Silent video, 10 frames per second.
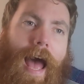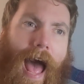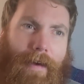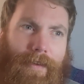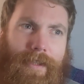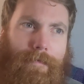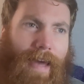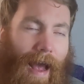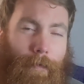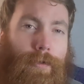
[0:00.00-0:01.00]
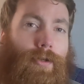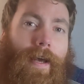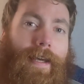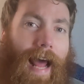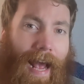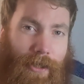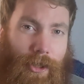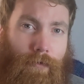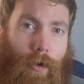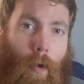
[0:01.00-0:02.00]
having some cameras so I can
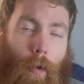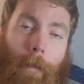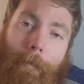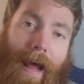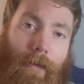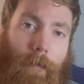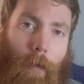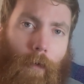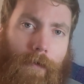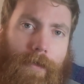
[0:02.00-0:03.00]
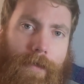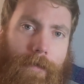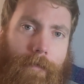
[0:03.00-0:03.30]
actually record battle reports.